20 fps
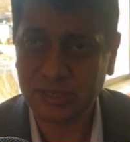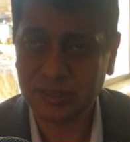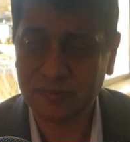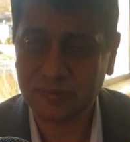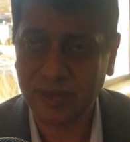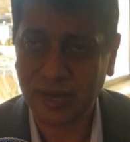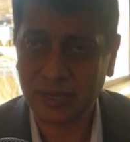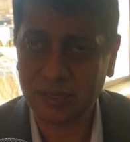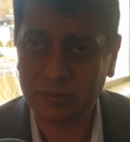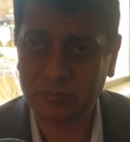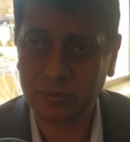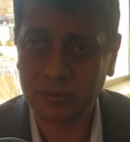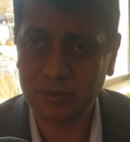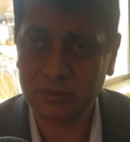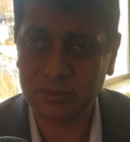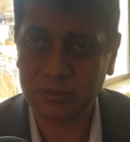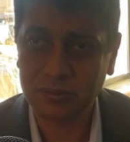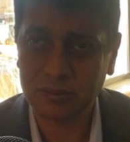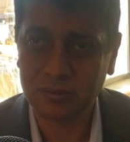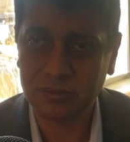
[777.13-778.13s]

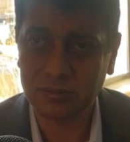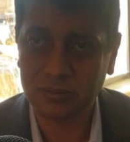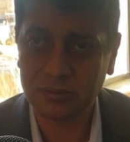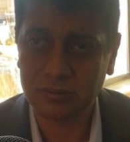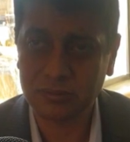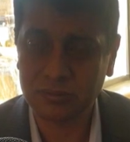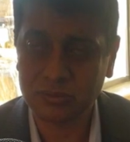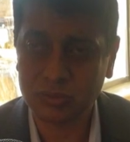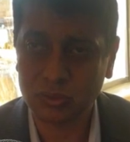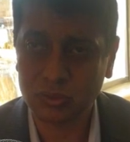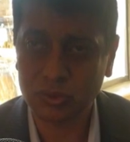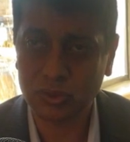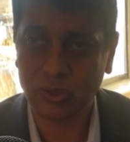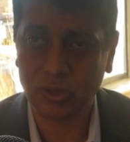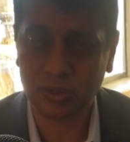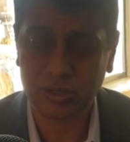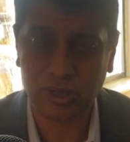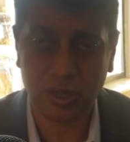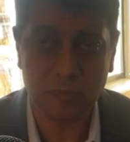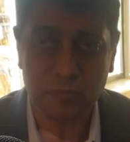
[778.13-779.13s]
available through
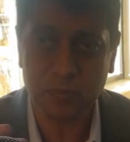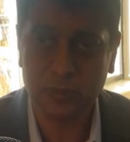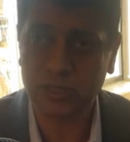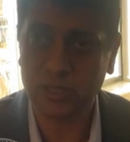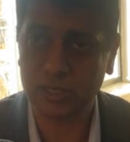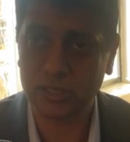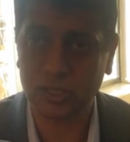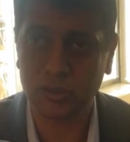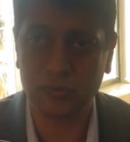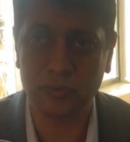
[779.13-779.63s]
your company that you're